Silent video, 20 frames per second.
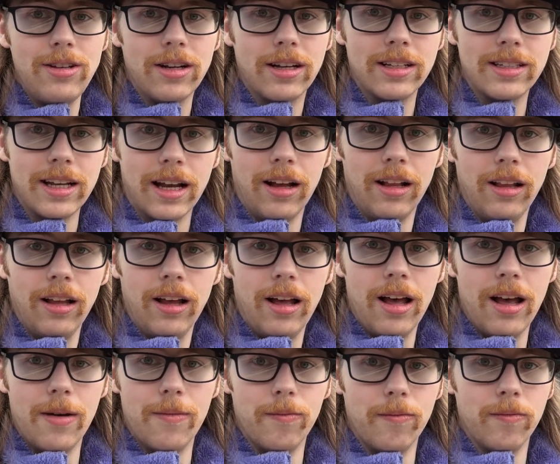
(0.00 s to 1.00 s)
you can tell,
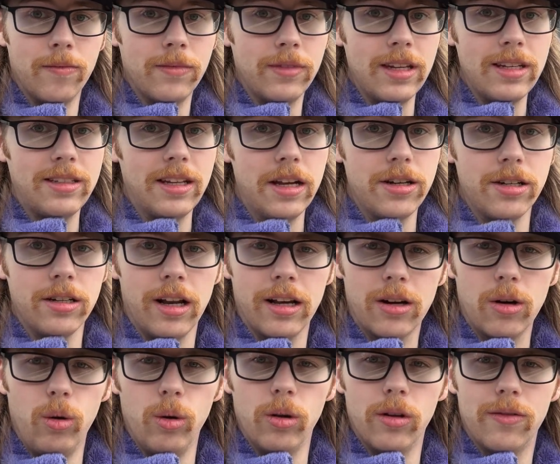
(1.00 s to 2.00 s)
this station, like
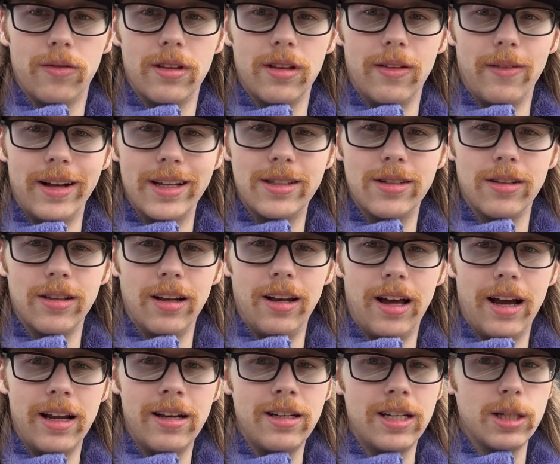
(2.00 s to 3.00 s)
all of the ones on the
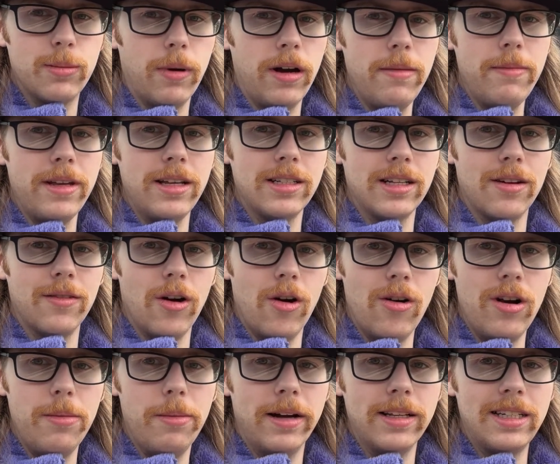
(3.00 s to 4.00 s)
line, despite being served
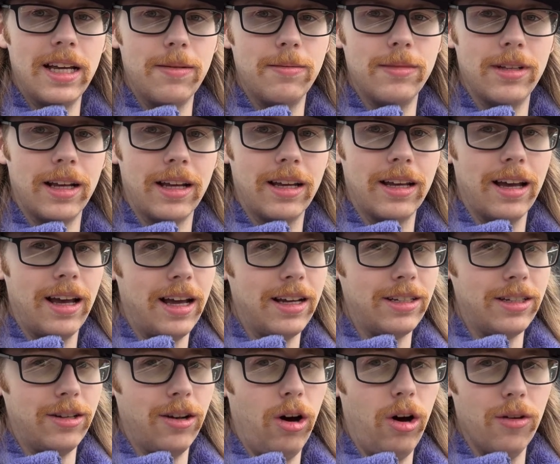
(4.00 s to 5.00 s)
only by Thameslink,
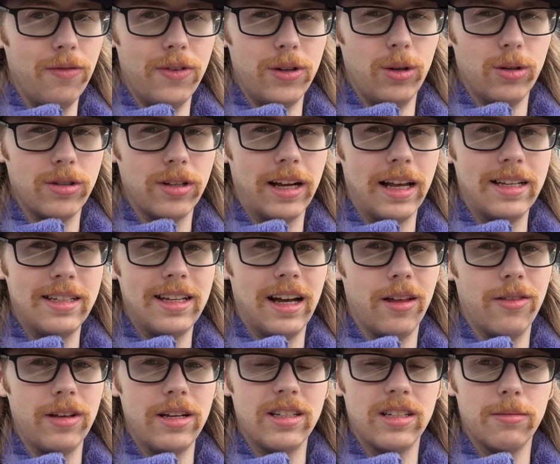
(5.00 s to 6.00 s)
actually Otford also gets
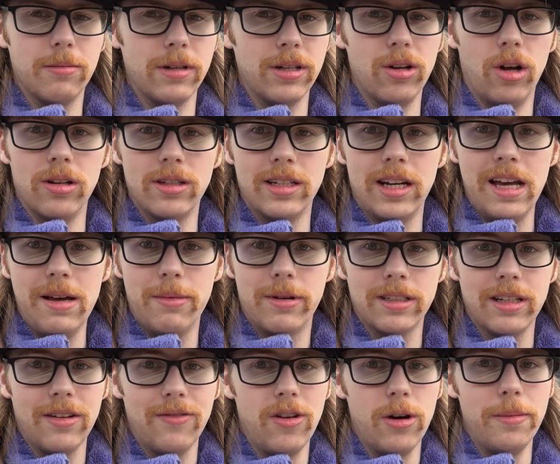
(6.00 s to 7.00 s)
South Eastern, but not today because
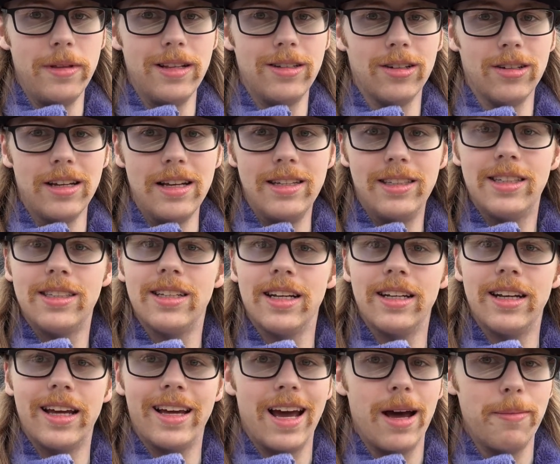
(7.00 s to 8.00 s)
I'm filming this on Easter
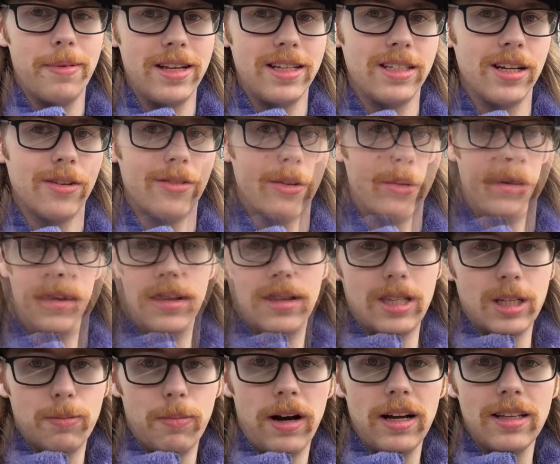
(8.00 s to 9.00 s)
Sunday. Happy Easter, everyone.
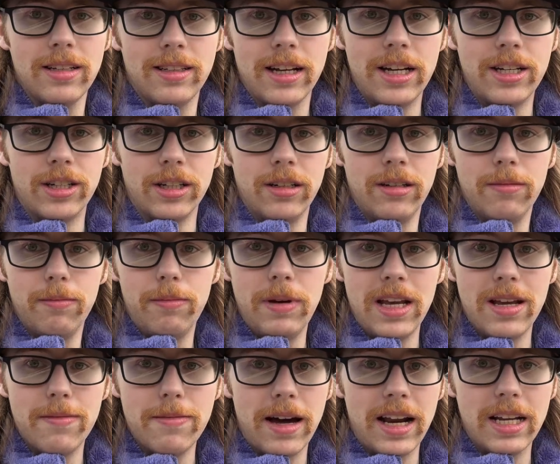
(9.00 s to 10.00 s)
Despite the station
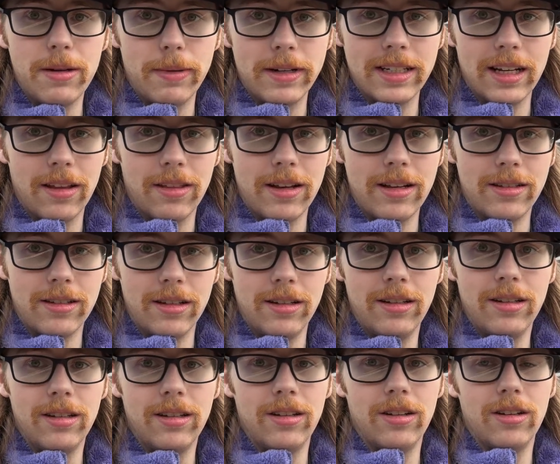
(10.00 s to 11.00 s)
being managed by South Eastern,
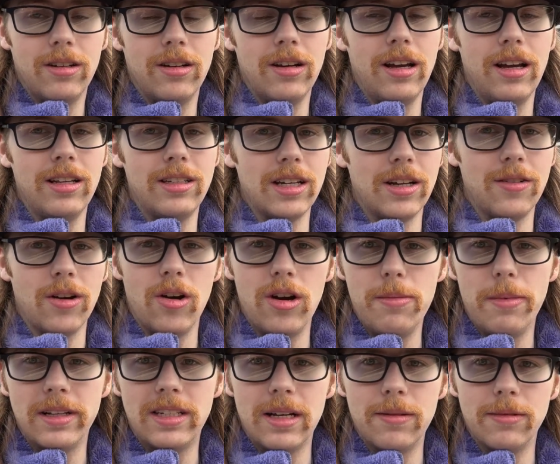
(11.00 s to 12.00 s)
it's served only
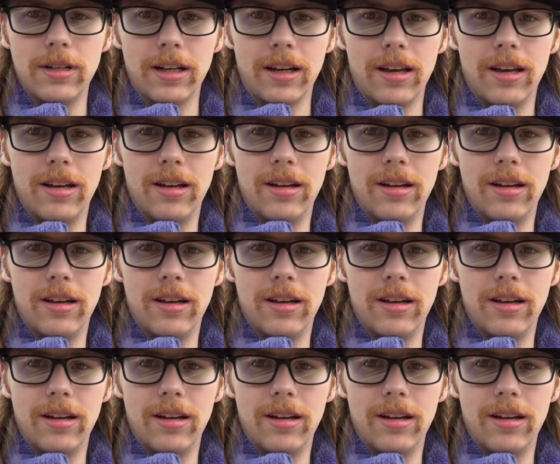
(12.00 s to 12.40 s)
by Thameslink.